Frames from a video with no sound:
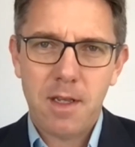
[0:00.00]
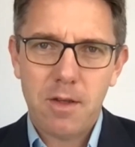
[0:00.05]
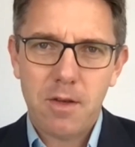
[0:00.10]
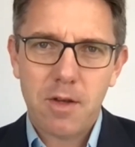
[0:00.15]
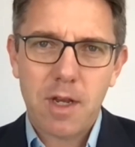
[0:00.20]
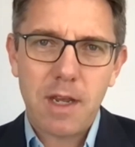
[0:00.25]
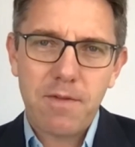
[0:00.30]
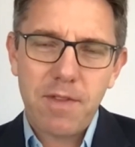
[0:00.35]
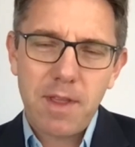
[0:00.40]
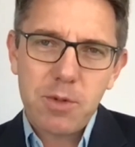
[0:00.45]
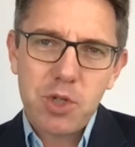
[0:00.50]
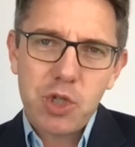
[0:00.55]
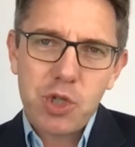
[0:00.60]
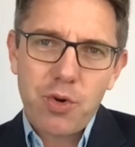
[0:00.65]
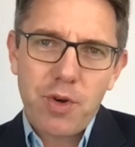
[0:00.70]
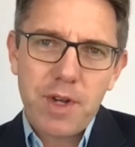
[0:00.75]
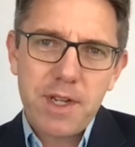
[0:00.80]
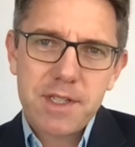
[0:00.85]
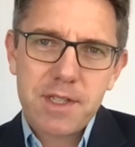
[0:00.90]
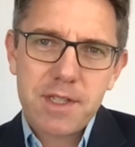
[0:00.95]
You give them
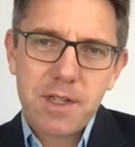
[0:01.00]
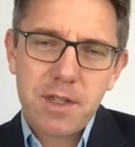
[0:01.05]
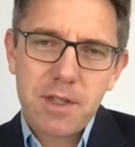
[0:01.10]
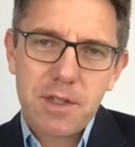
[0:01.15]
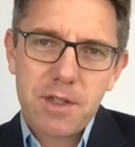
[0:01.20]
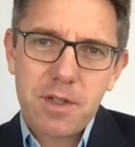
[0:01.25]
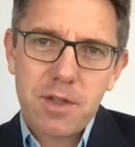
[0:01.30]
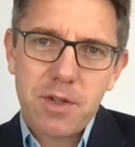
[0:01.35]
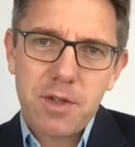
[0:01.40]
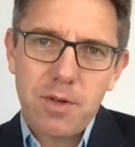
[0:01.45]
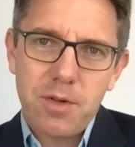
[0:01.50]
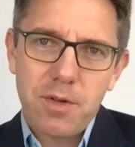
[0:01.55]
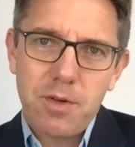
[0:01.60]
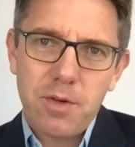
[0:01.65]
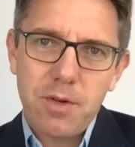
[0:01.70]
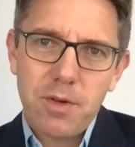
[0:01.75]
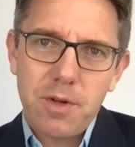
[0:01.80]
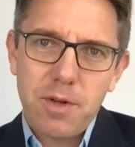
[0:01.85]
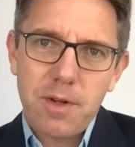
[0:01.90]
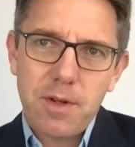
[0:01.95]
choice
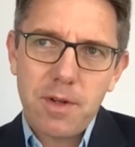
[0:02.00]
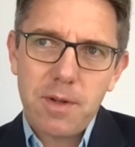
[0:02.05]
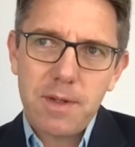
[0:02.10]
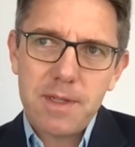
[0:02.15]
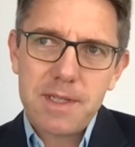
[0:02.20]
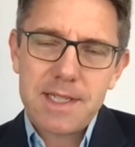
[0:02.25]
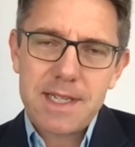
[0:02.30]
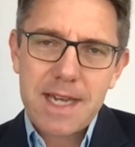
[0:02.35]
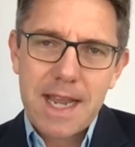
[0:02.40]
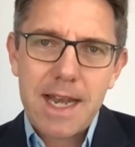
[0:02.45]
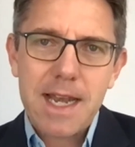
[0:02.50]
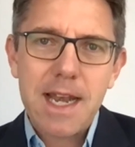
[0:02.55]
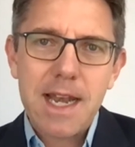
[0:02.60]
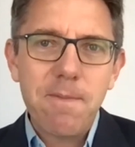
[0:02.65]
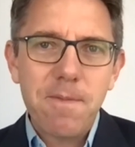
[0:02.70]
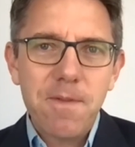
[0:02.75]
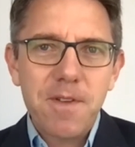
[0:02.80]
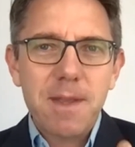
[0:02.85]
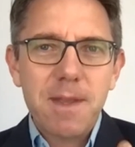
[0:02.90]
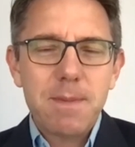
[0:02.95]
to stand
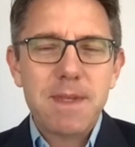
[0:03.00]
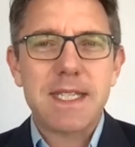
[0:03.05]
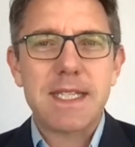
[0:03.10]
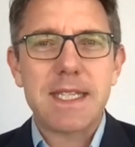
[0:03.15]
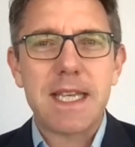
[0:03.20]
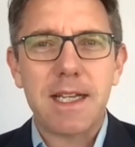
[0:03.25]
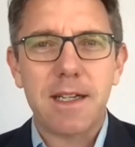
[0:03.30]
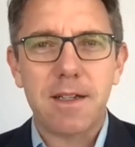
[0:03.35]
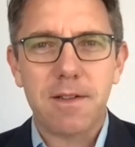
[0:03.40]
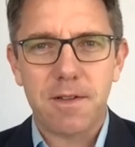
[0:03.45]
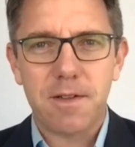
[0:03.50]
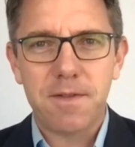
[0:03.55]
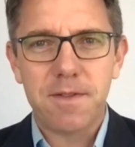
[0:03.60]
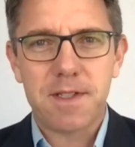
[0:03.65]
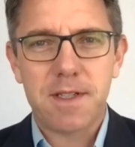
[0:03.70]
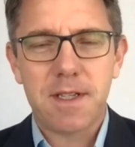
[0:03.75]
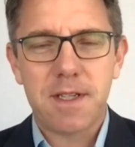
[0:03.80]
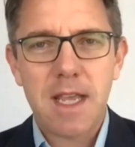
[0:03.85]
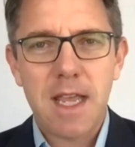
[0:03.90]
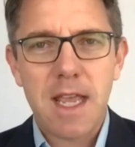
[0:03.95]
up for
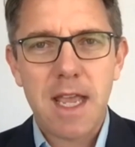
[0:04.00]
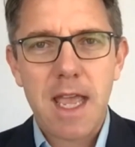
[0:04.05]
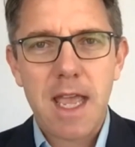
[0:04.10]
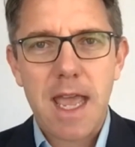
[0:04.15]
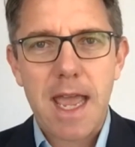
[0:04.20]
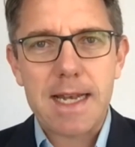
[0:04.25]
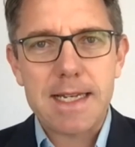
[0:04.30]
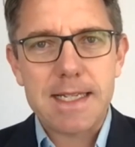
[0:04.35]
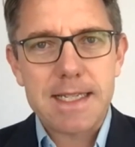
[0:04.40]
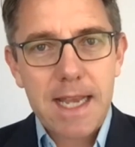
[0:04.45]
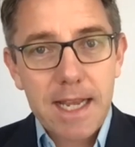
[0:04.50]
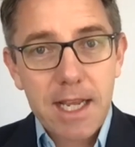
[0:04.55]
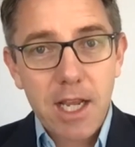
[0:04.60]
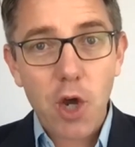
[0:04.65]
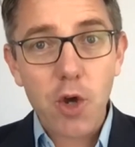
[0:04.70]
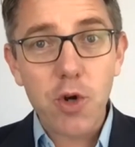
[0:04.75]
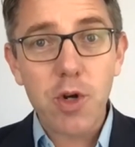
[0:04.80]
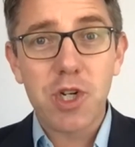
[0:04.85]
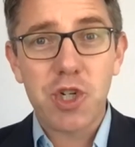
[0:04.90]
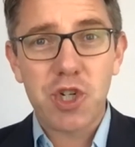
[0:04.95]
themselves and take
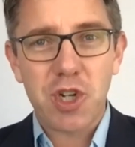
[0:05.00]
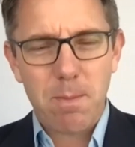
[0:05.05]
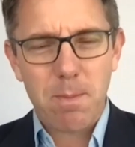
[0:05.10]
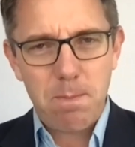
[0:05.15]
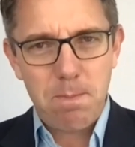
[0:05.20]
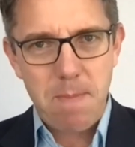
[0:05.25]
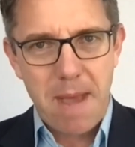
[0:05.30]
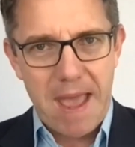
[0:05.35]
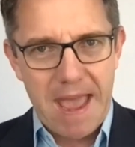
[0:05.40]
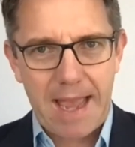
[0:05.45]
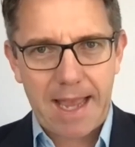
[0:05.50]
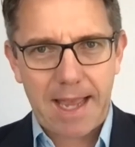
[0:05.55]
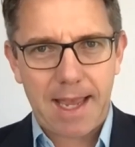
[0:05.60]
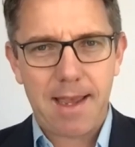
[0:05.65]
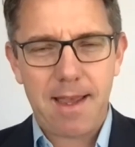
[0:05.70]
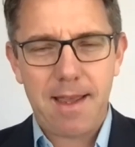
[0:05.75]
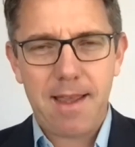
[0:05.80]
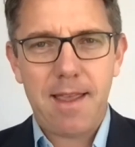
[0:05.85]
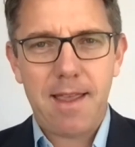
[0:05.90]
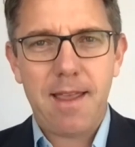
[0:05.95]
ownership
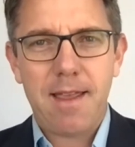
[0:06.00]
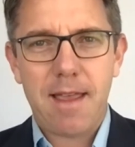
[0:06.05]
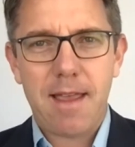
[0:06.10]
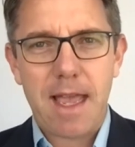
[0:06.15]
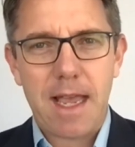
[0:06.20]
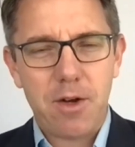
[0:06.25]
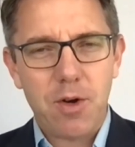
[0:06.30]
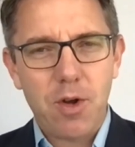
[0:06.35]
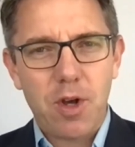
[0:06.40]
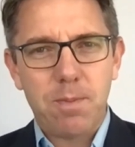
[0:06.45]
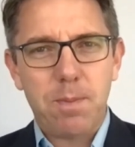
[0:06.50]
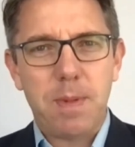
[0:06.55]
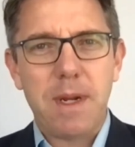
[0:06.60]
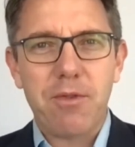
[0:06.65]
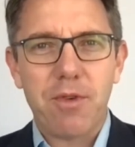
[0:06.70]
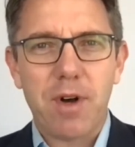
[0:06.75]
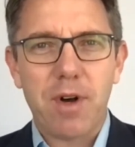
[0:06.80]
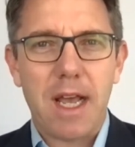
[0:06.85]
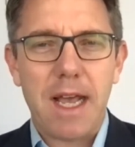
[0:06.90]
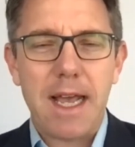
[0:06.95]
back and not be
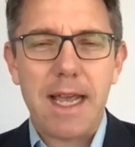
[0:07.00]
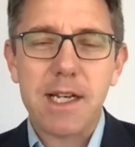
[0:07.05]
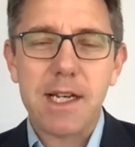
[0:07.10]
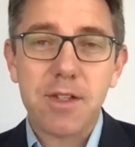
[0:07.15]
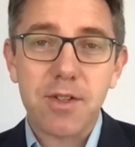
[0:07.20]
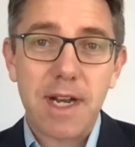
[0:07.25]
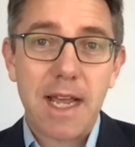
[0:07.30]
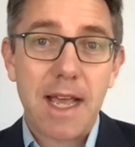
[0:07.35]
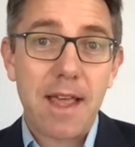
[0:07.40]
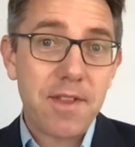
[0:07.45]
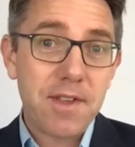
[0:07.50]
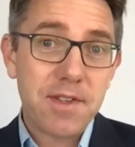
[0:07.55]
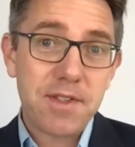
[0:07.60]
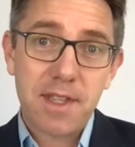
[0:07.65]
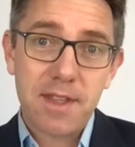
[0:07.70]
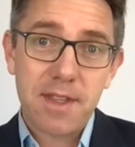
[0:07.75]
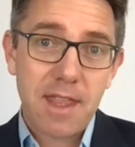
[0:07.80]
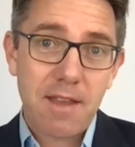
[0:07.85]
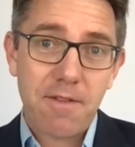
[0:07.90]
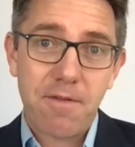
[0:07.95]
reliant on others,
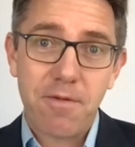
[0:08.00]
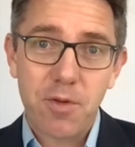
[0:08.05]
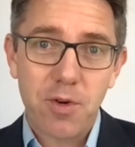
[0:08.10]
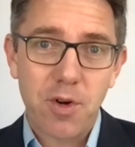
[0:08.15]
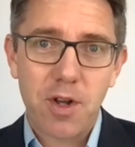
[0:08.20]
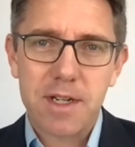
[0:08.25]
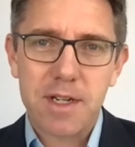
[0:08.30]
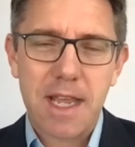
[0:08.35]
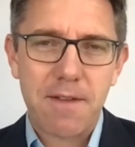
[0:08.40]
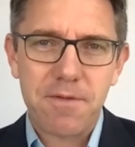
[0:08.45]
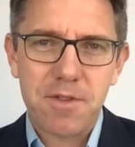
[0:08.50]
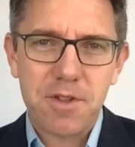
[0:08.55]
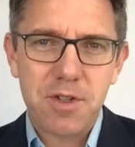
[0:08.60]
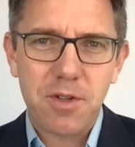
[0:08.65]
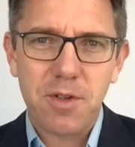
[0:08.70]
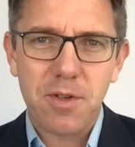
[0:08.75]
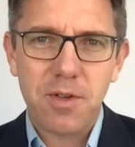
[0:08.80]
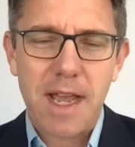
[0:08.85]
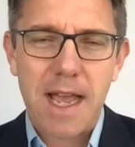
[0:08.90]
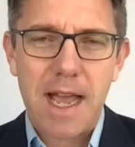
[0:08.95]
and therefore not have
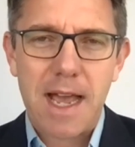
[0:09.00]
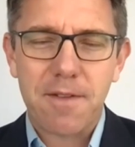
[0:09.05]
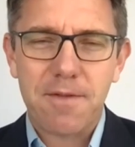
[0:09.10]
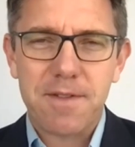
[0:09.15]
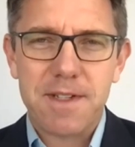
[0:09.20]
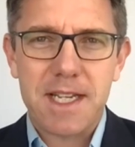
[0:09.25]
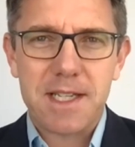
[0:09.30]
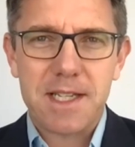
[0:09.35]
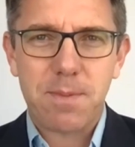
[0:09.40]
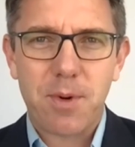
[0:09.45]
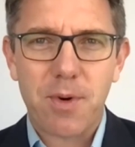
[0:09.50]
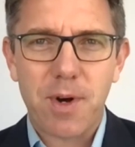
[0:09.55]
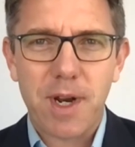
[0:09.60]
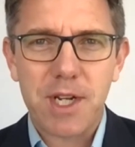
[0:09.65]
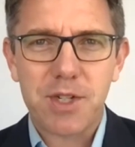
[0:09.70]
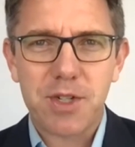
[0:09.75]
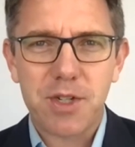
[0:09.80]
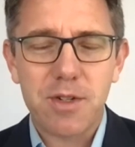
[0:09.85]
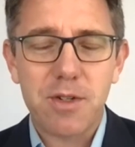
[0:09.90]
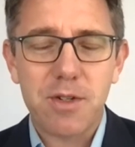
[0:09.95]
to, out of
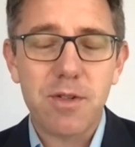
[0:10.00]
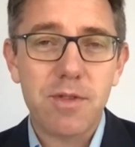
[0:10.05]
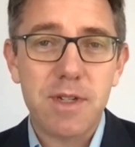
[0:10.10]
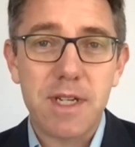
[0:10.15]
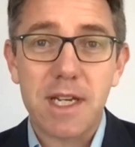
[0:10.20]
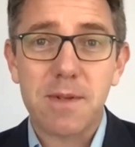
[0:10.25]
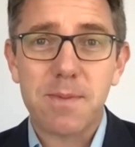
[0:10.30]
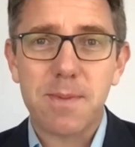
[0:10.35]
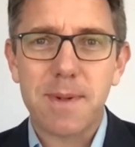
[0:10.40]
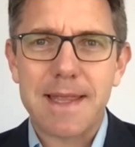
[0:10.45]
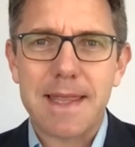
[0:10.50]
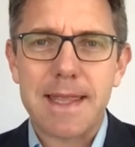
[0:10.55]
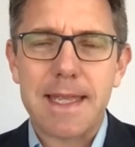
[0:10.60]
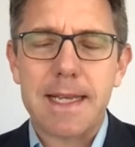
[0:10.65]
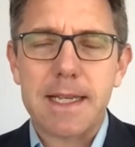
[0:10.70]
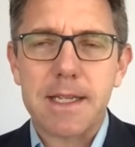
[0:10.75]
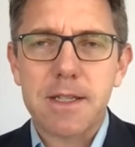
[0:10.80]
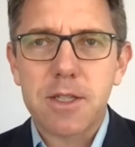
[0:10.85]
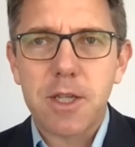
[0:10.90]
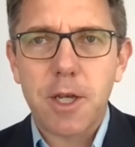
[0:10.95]
desperation, do desperate
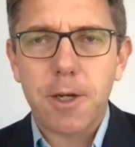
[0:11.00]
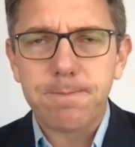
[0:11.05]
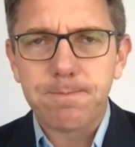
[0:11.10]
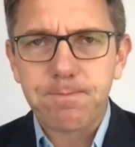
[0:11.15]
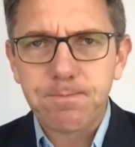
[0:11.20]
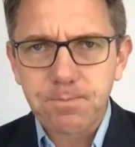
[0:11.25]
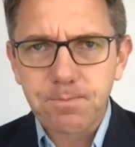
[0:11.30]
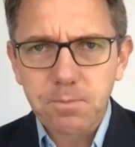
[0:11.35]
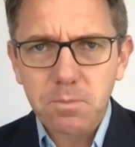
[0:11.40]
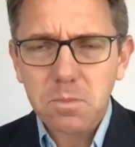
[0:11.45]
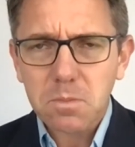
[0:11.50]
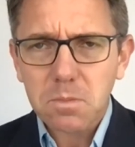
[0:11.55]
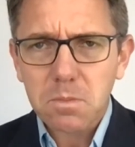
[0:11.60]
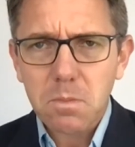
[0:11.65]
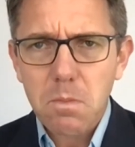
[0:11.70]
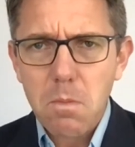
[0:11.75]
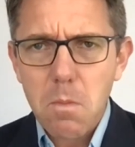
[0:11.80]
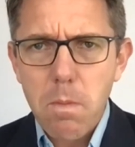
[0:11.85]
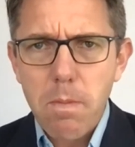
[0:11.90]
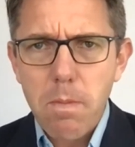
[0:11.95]
things. So
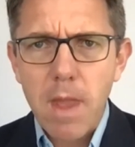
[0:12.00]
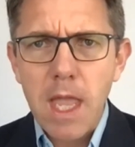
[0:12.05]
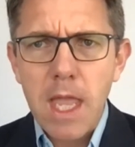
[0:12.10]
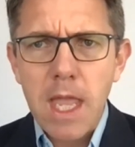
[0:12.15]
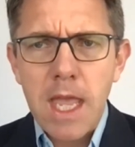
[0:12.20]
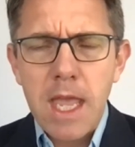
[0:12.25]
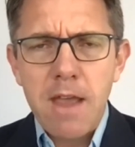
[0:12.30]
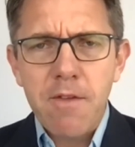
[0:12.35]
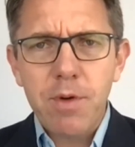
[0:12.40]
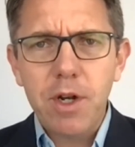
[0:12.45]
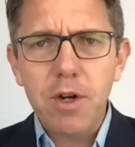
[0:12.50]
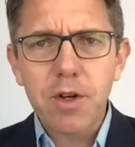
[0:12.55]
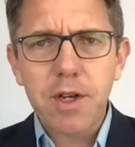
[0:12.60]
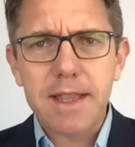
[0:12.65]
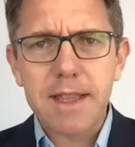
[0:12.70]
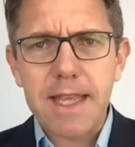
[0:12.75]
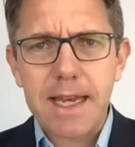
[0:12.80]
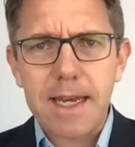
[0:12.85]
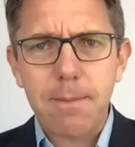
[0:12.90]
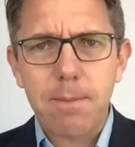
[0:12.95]
if we look
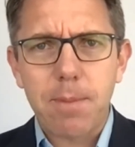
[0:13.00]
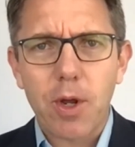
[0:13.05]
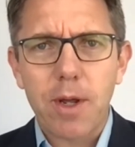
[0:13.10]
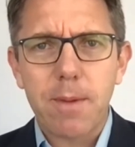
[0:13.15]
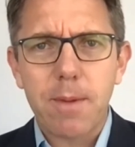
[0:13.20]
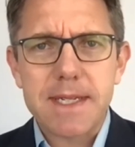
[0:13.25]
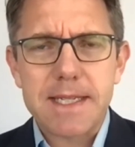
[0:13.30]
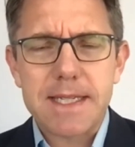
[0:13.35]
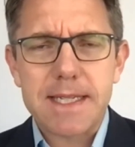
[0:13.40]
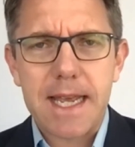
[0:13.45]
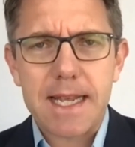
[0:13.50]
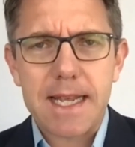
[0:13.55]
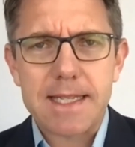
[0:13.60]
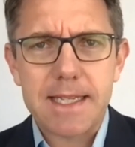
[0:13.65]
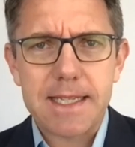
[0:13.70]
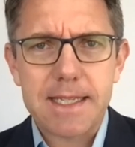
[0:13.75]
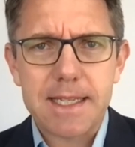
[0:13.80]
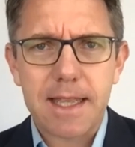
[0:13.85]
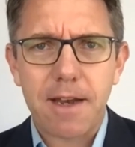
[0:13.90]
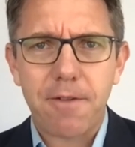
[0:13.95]
at the unemployment stats
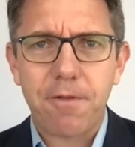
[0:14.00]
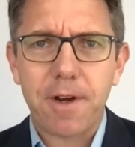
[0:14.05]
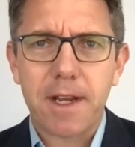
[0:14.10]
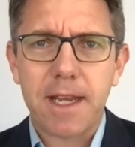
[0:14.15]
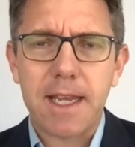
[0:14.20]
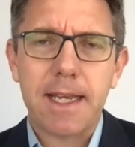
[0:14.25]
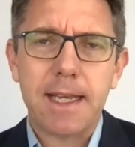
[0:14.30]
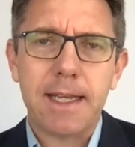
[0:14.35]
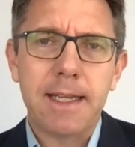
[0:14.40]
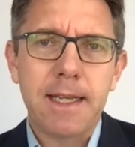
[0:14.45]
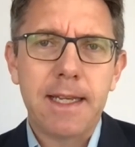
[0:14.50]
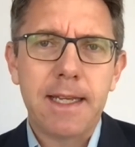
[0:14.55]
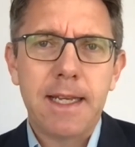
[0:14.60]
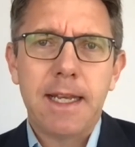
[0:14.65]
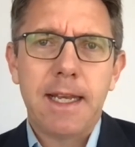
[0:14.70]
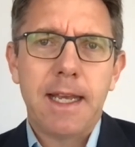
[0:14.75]
in South Africa,